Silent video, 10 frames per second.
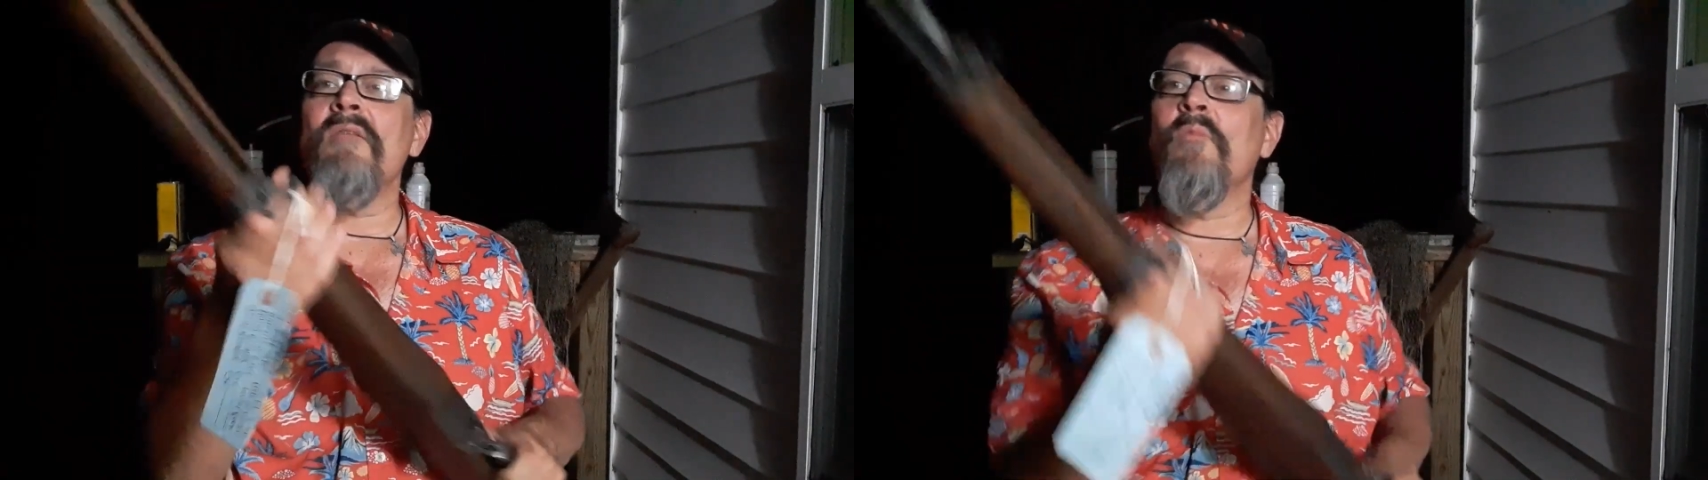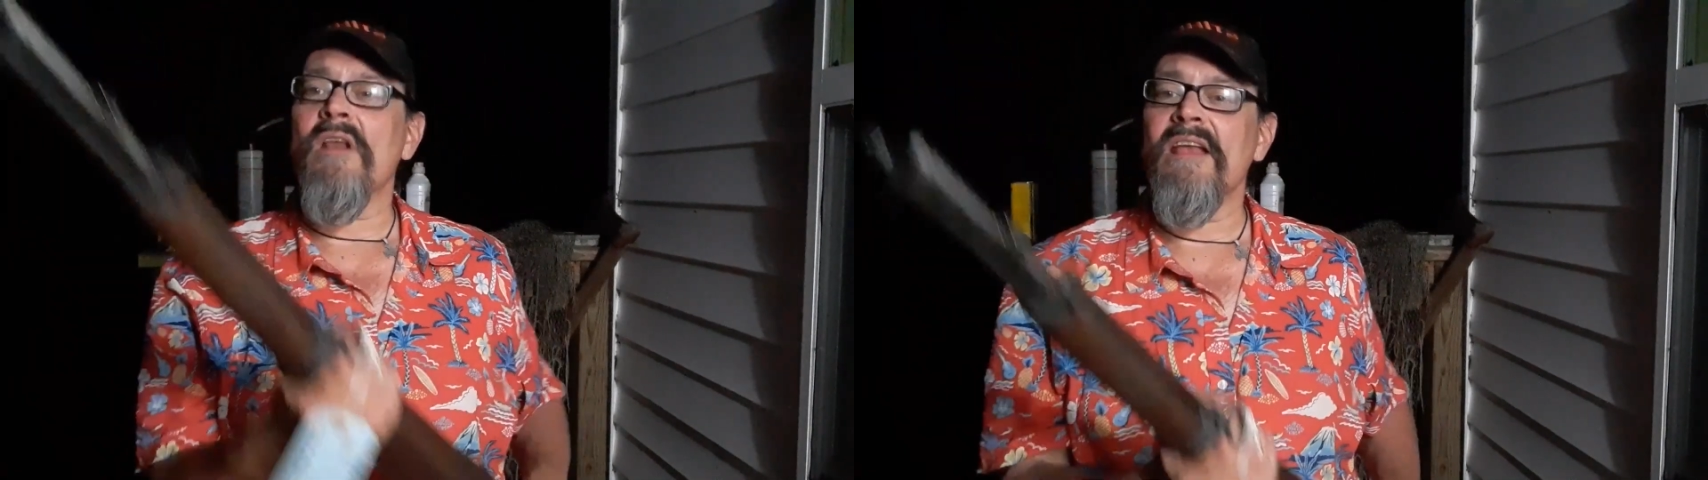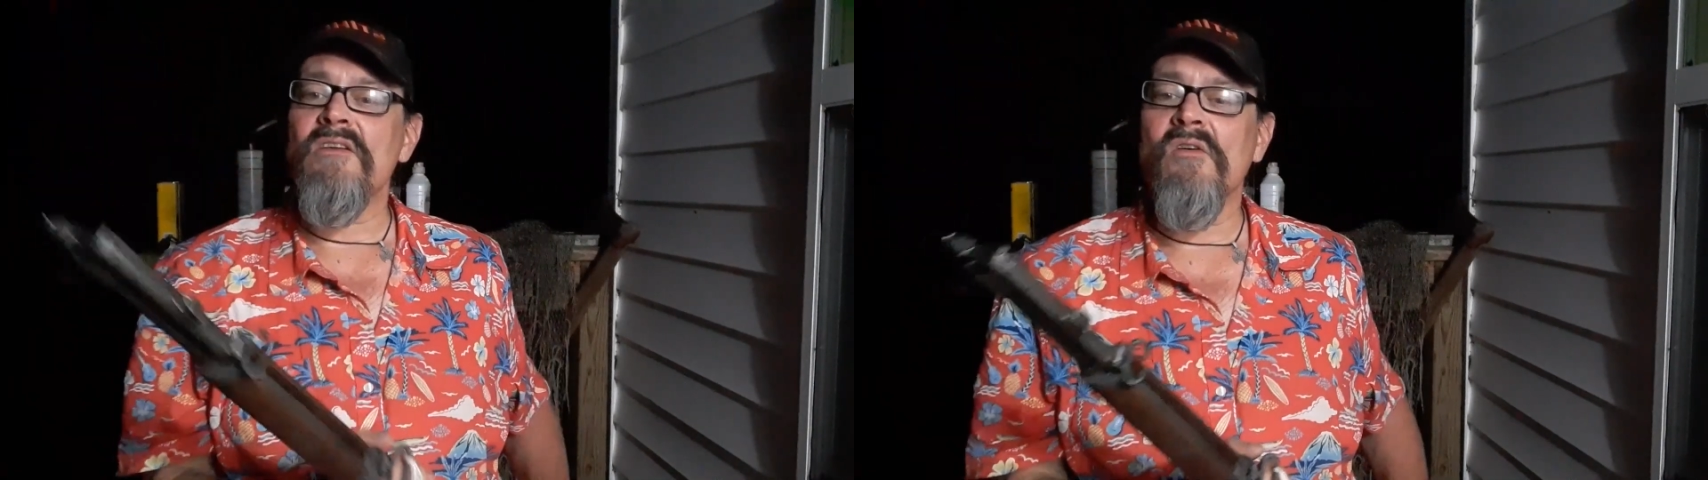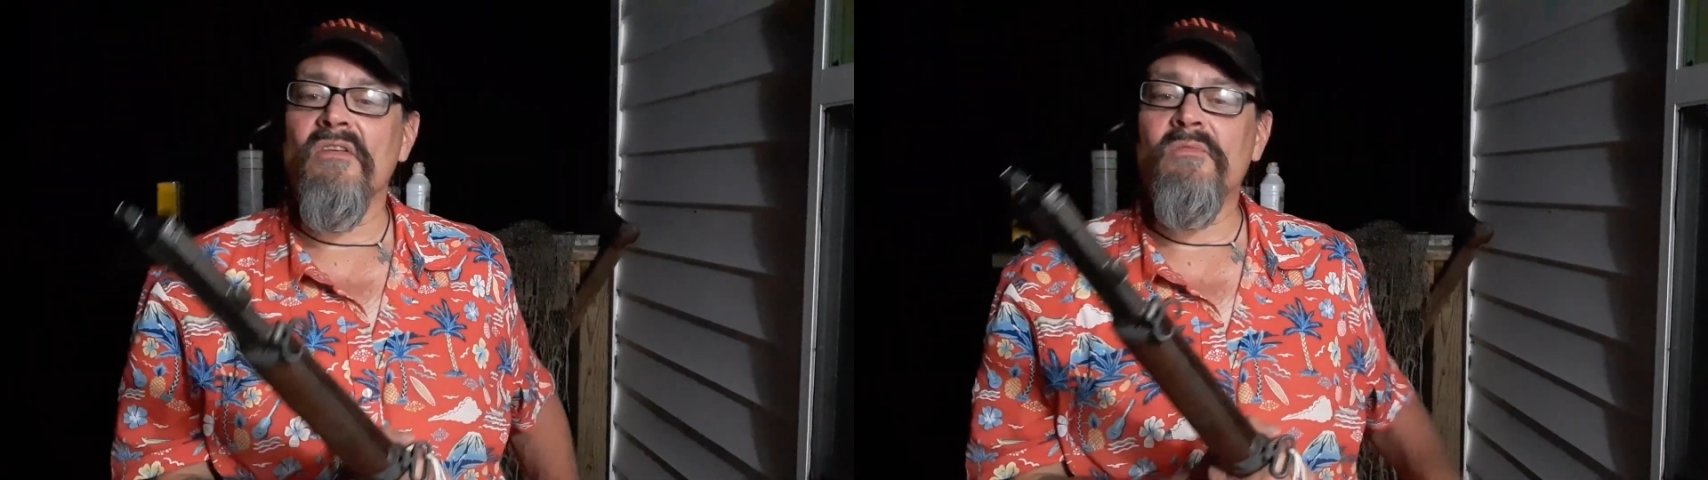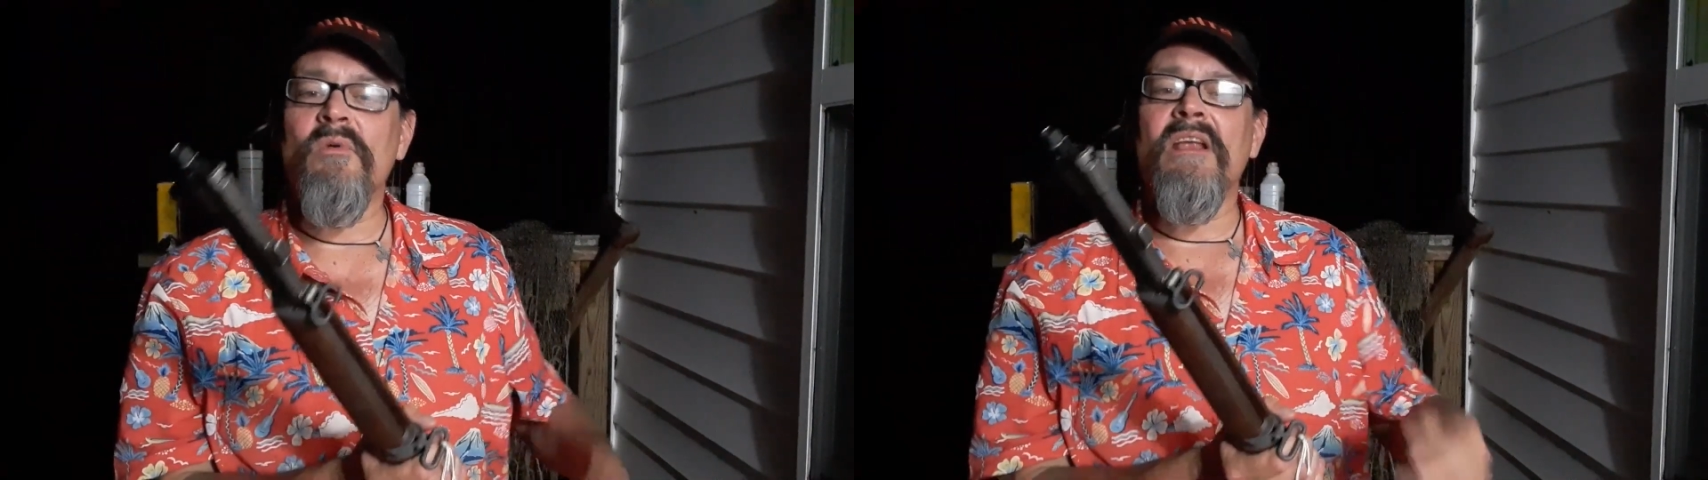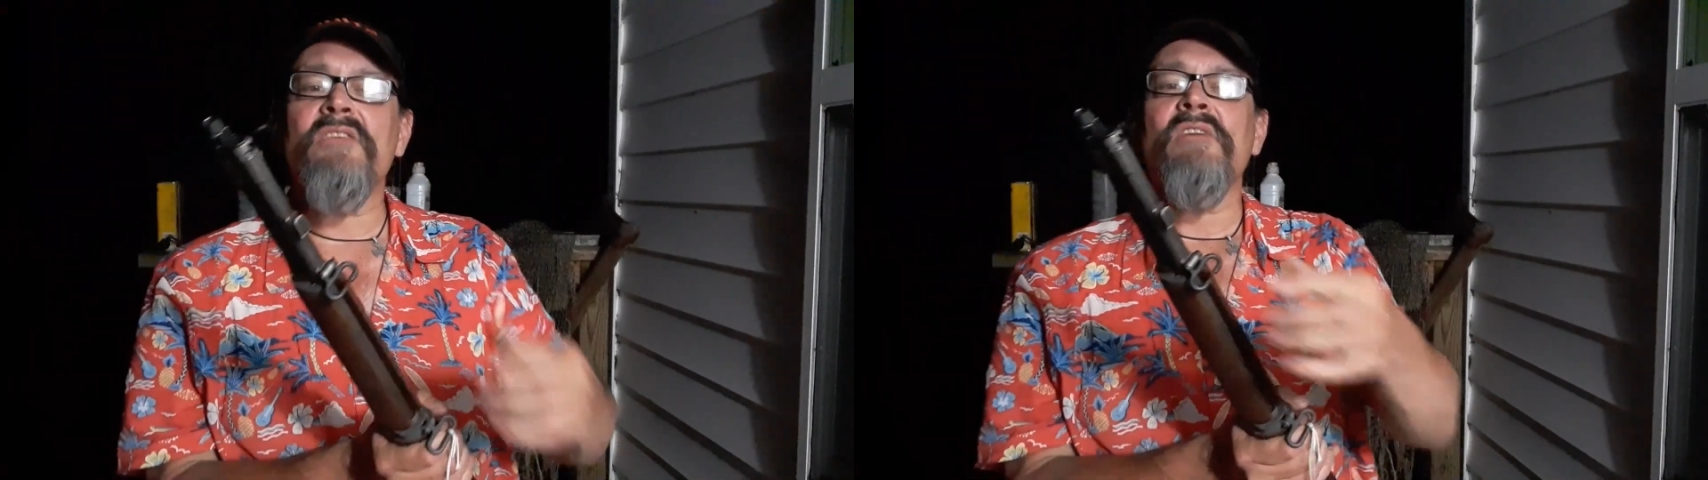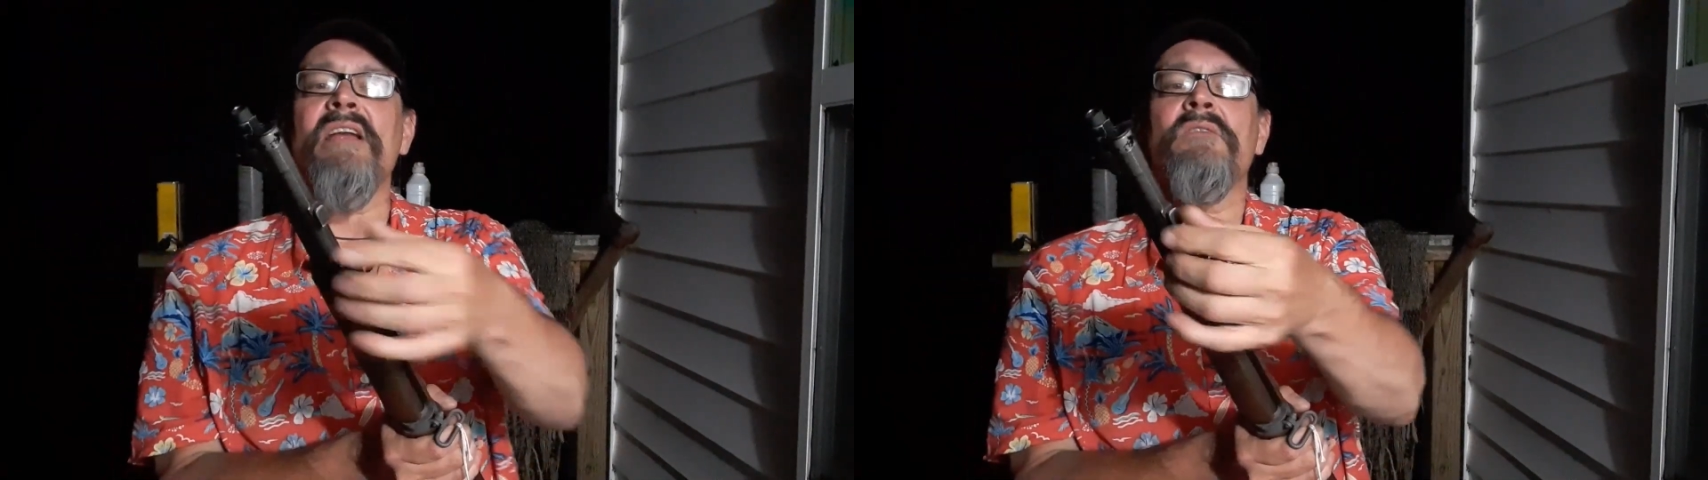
what I noticed when I tried